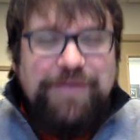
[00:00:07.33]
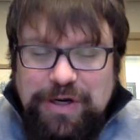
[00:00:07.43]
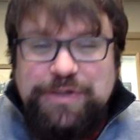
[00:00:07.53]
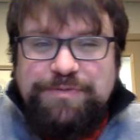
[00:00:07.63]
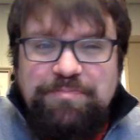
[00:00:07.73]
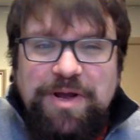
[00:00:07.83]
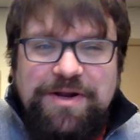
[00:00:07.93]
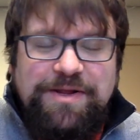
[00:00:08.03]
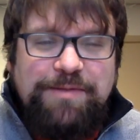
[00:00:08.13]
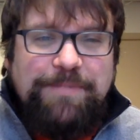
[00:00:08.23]
first
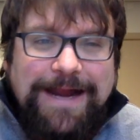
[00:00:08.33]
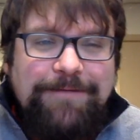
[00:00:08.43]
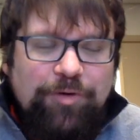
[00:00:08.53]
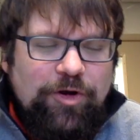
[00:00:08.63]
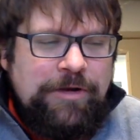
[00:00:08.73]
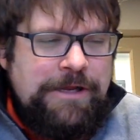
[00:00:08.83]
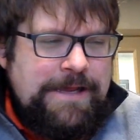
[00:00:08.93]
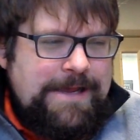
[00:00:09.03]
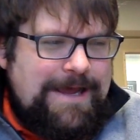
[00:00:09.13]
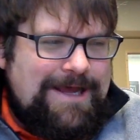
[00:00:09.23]
book of the Bible,
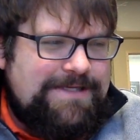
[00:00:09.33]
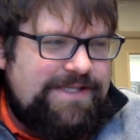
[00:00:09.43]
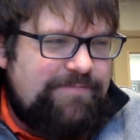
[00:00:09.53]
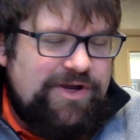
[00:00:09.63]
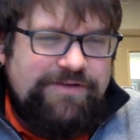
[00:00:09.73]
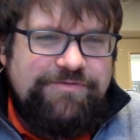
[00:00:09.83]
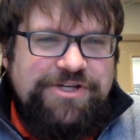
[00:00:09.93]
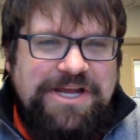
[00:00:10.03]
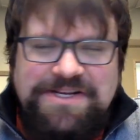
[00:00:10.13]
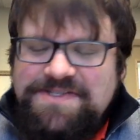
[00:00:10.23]
to the book of
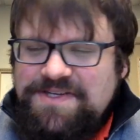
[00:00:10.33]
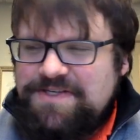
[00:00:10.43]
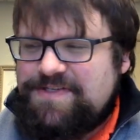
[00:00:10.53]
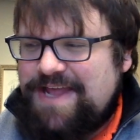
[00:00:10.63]
Genesis.